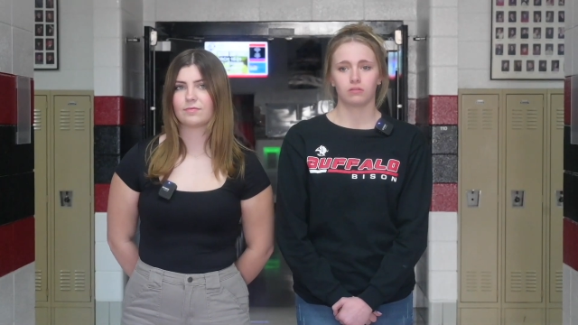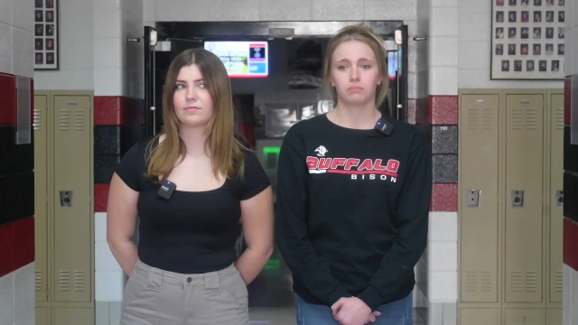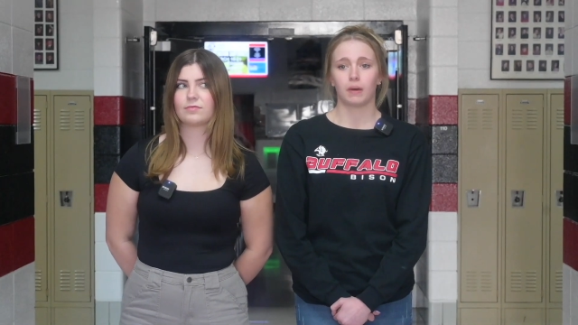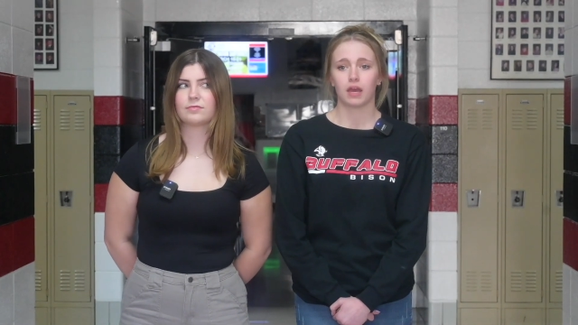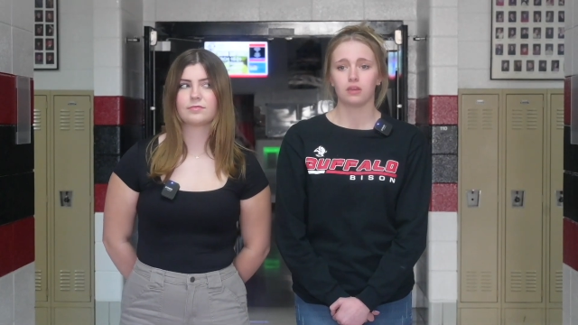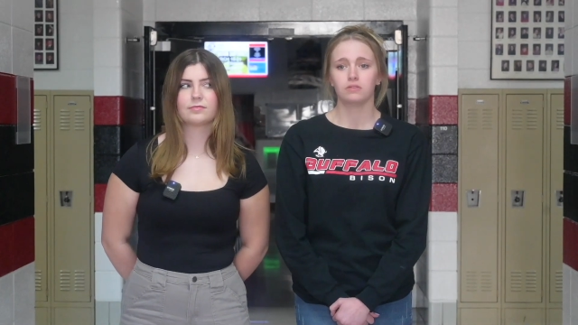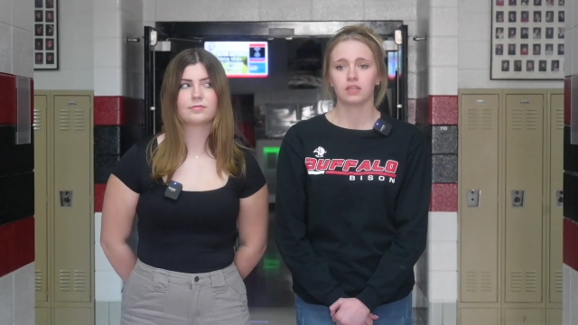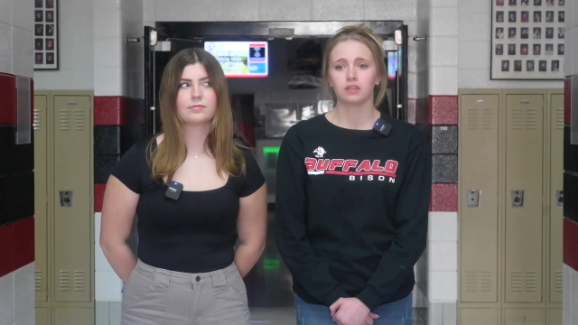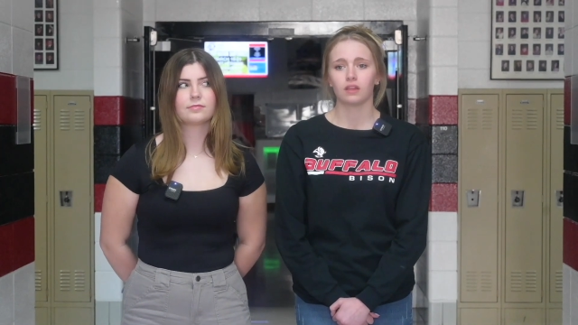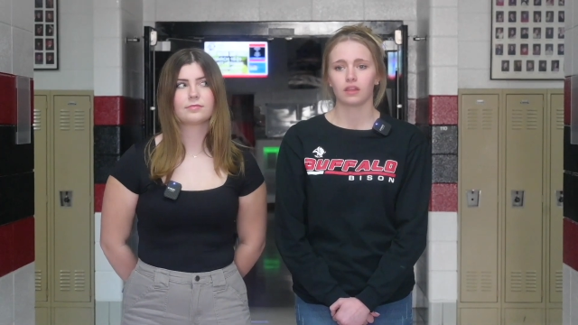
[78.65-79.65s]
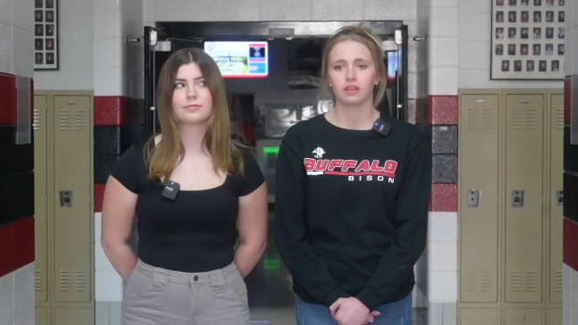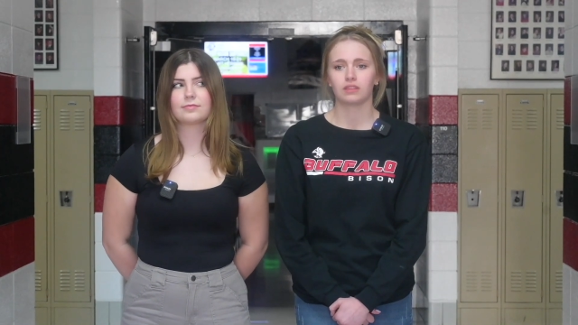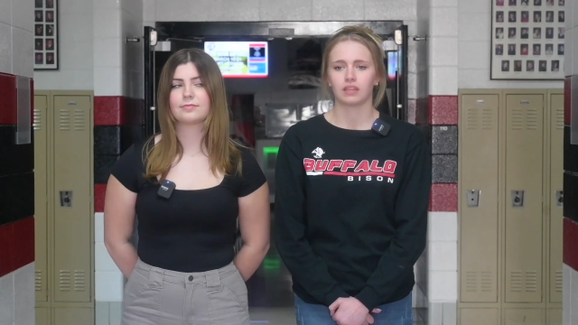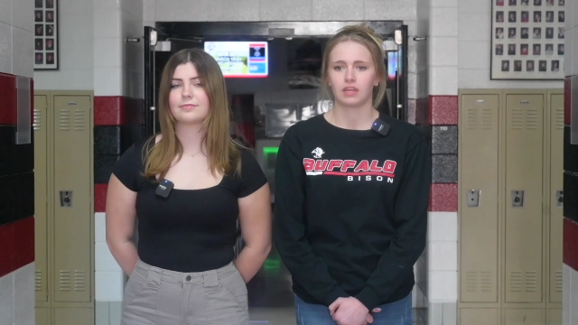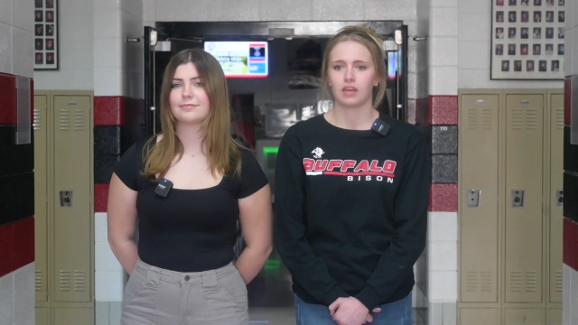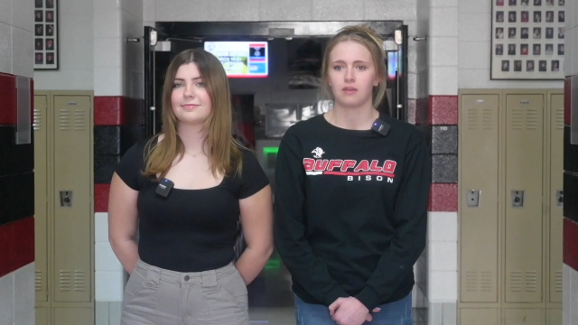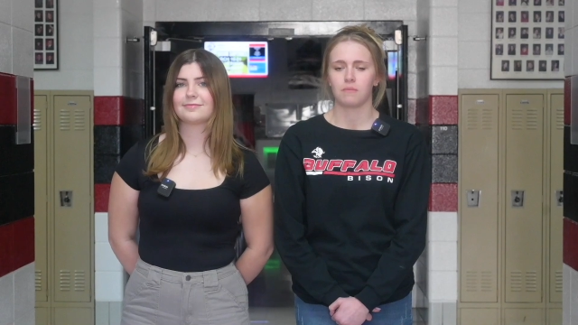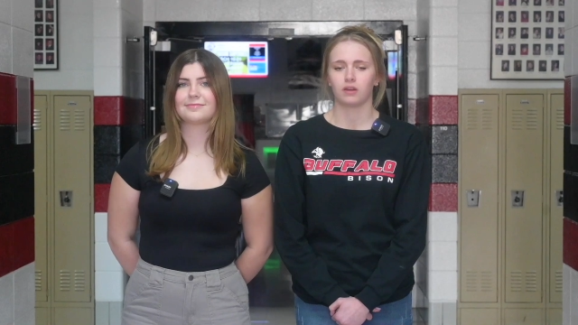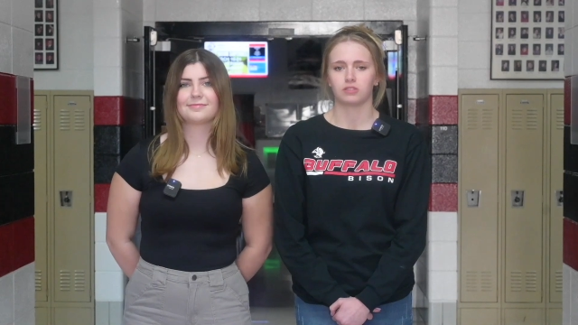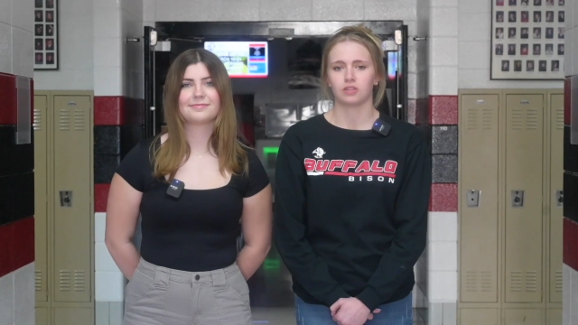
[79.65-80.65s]
Speaker 1: by using the link that they
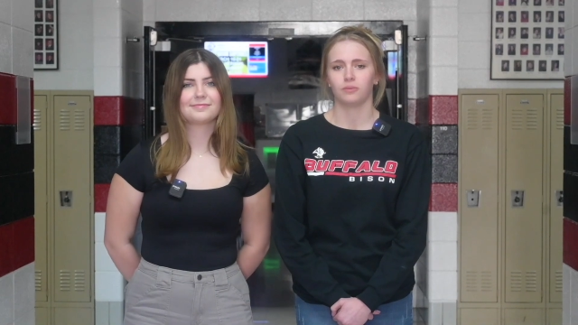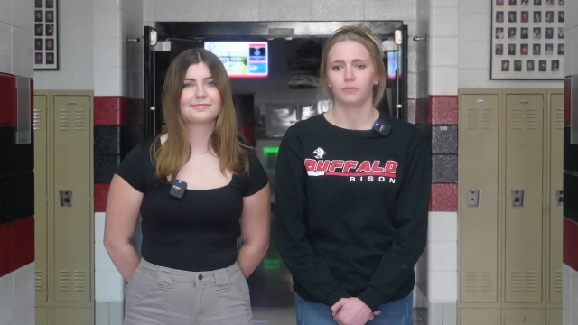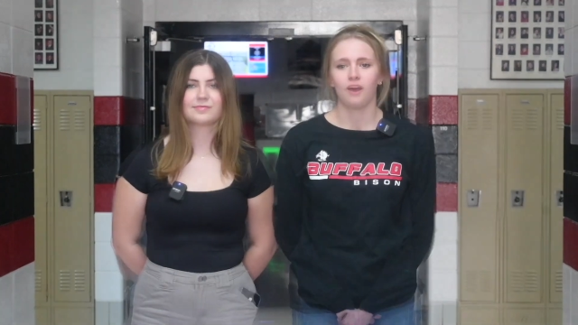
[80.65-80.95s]
emailed you.